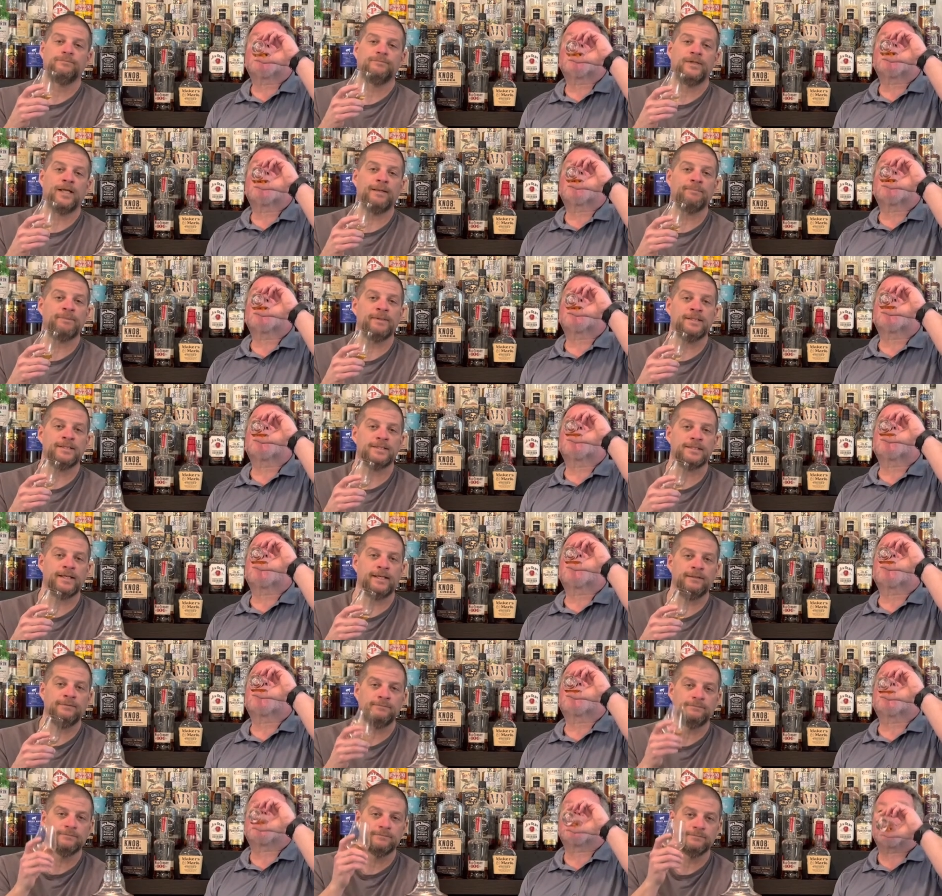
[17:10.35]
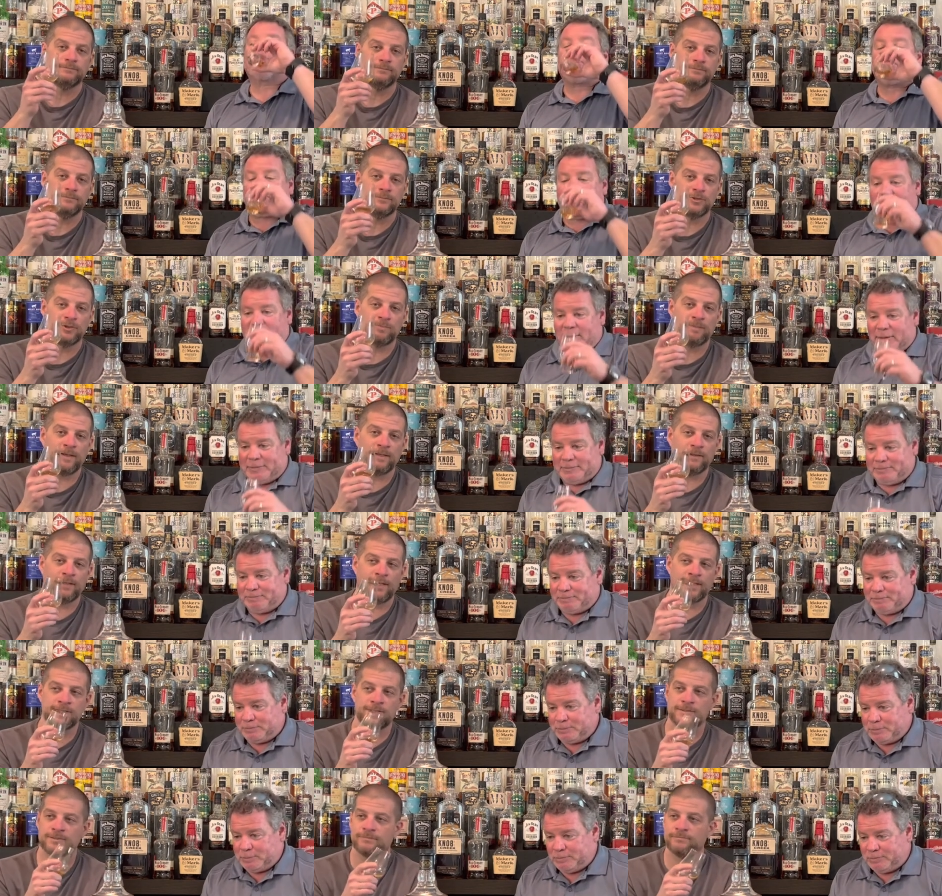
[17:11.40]
Speaker 1: That being said, spend
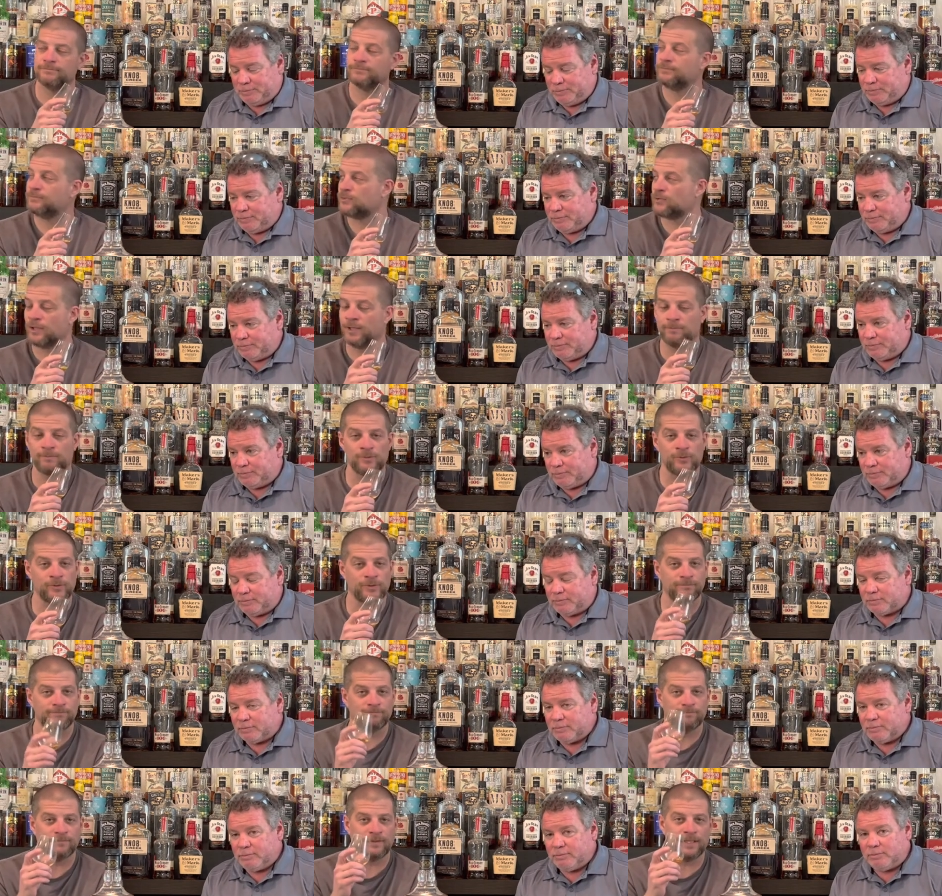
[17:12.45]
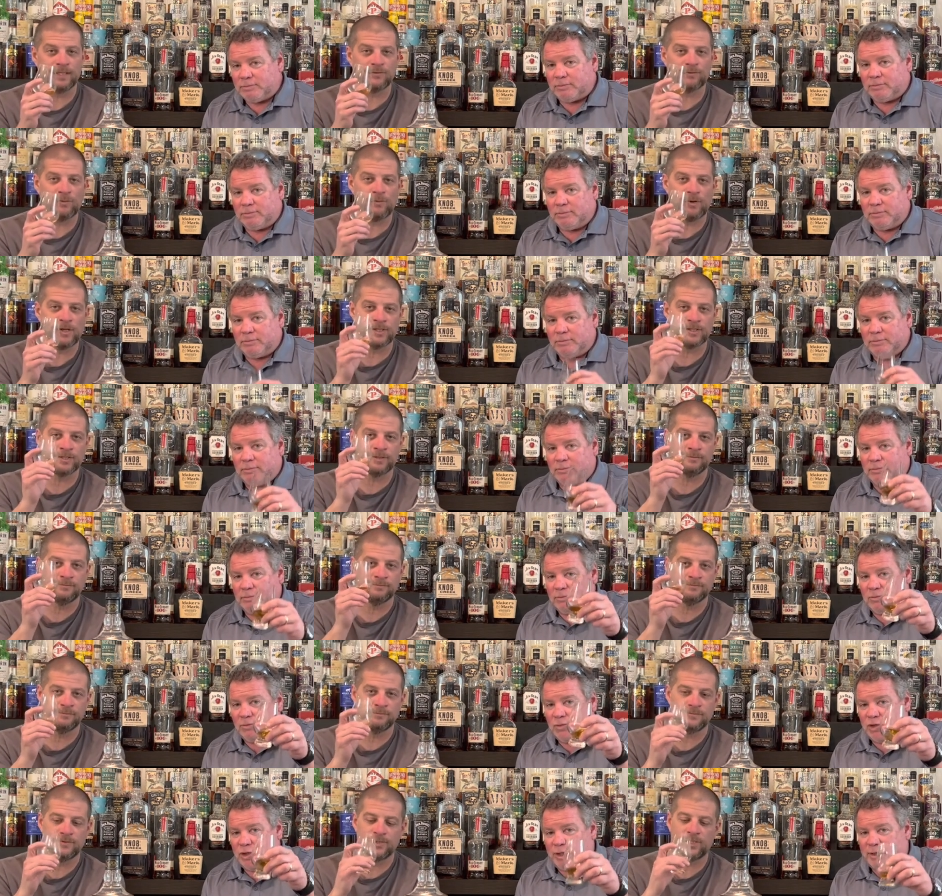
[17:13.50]
less, drink more. Thanks for watching.
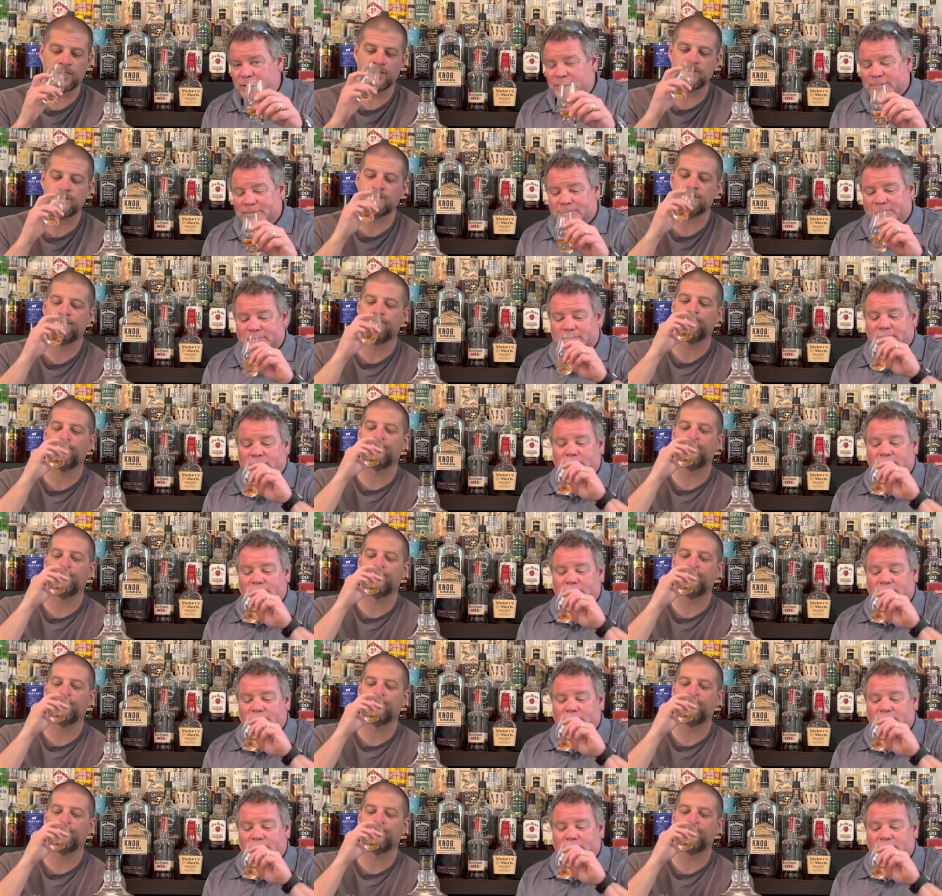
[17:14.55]
Cheers. Cheers.